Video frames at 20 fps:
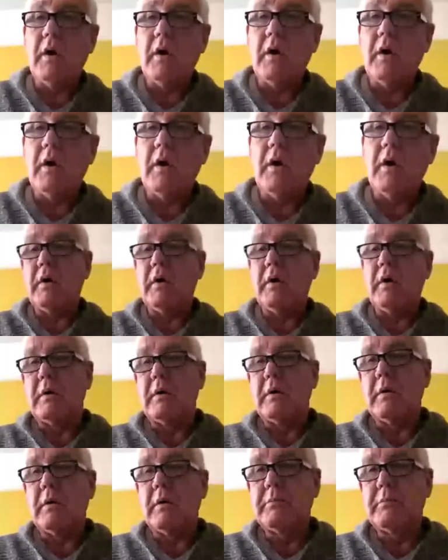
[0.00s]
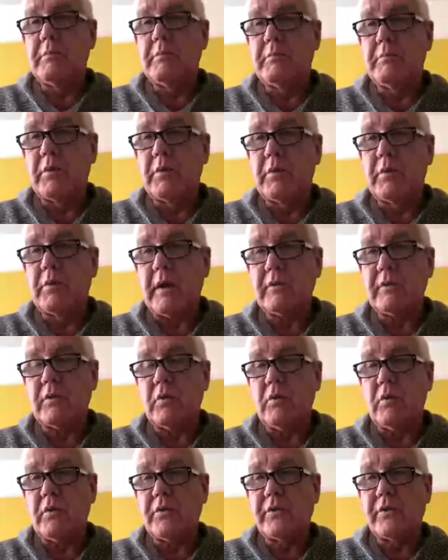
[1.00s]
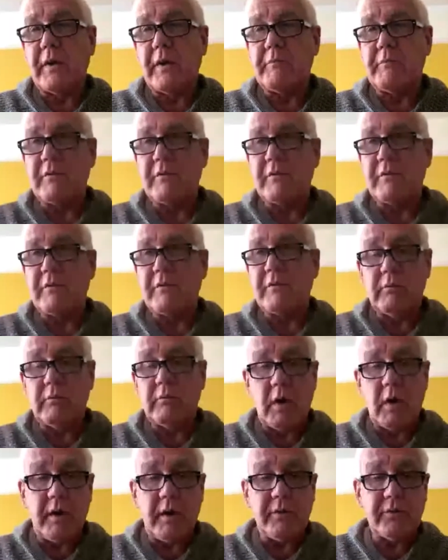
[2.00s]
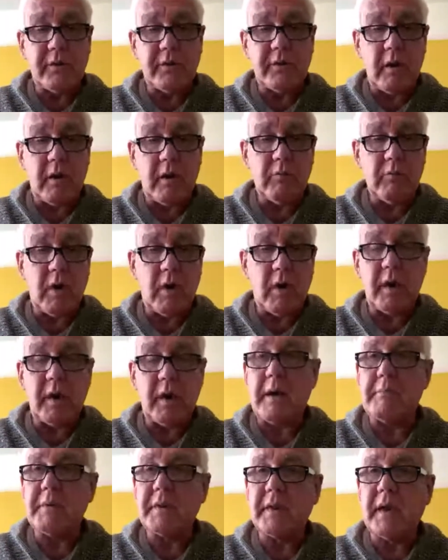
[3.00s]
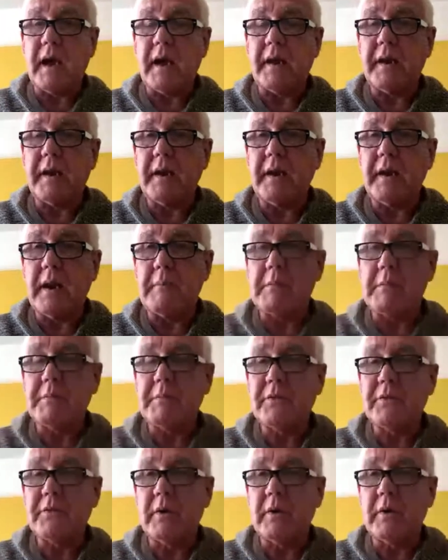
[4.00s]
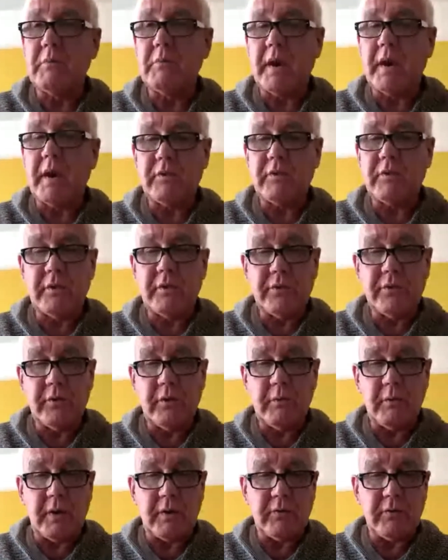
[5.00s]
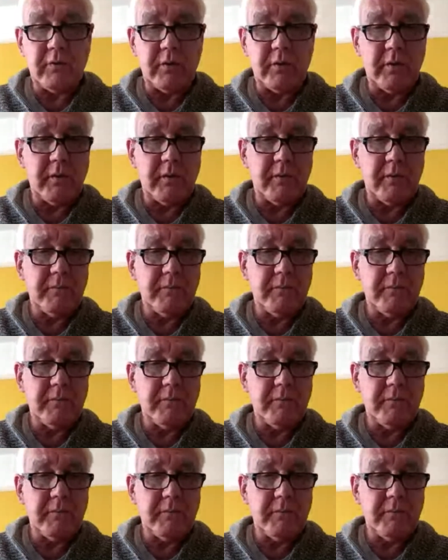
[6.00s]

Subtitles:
of a product or something, right? So write a number down, any number between 100 and 200,